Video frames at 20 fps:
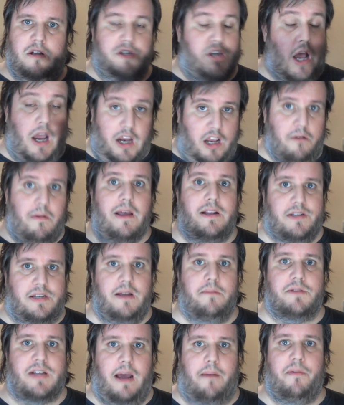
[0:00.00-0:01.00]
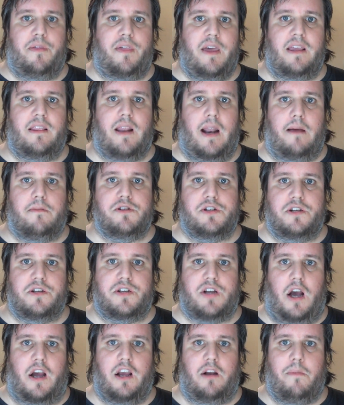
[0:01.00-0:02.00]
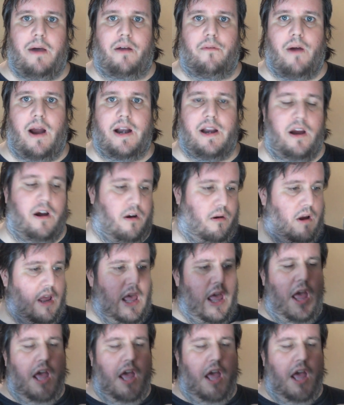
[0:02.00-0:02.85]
talking about the same type of thing that I was just talking about right here.